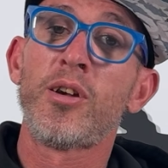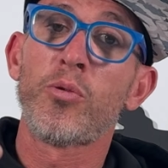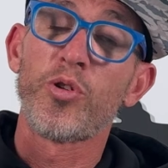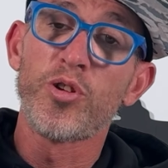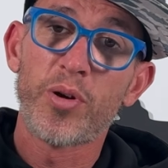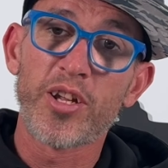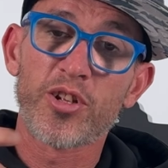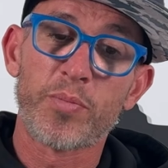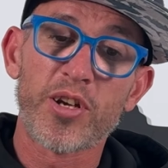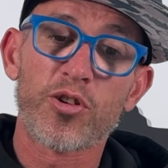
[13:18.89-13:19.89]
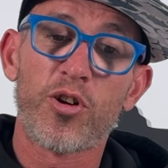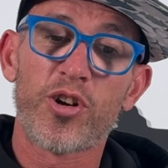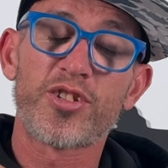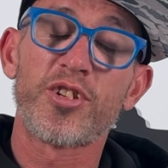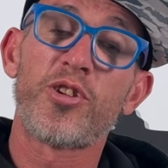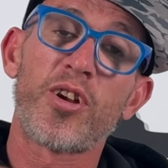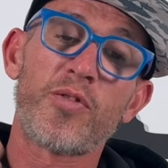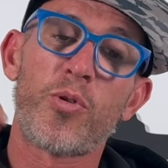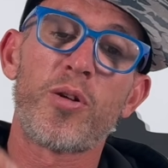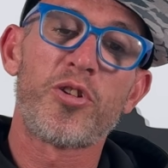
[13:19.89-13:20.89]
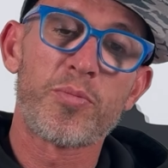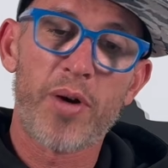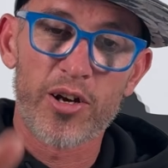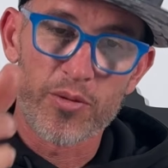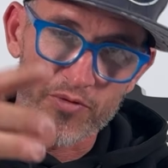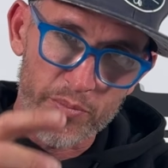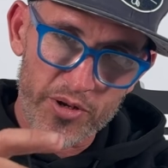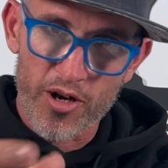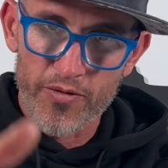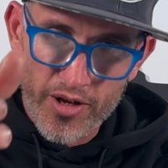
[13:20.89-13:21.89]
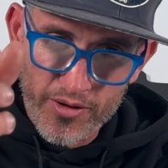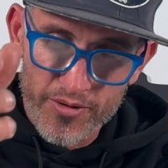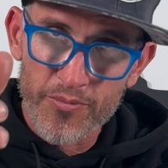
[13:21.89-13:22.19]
when you're putting those bigger casts and you don't have to worry about your bail arm flipping over